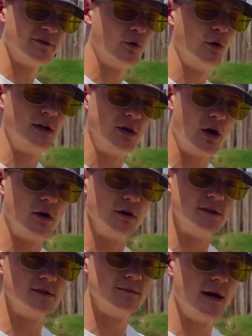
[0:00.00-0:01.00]
at 40
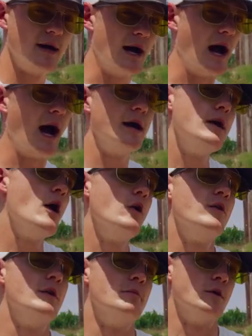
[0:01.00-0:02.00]
yards, I
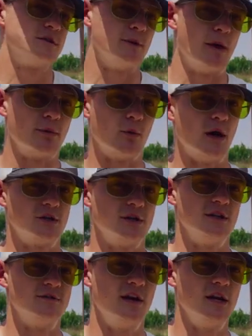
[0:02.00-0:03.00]
know that most of the people
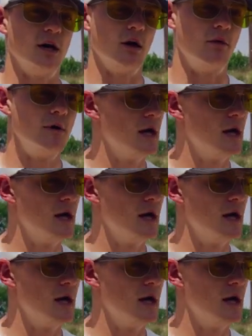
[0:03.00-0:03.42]
watching this video